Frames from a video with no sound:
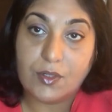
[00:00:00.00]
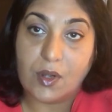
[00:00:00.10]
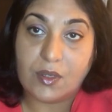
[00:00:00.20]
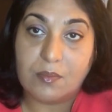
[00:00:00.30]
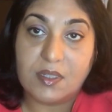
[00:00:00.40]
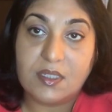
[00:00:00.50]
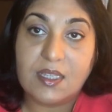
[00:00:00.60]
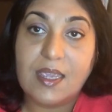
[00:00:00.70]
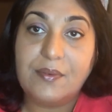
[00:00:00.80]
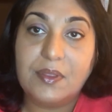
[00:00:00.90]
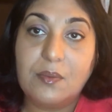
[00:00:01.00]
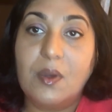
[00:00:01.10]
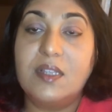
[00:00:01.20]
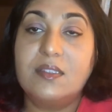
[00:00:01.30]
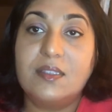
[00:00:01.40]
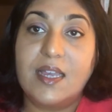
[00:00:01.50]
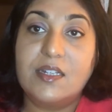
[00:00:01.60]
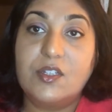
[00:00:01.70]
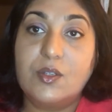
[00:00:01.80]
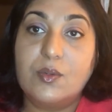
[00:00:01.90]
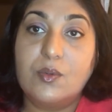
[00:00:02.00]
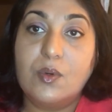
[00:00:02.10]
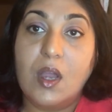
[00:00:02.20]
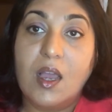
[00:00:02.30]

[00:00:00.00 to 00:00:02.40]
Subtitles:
documents, even the ones that you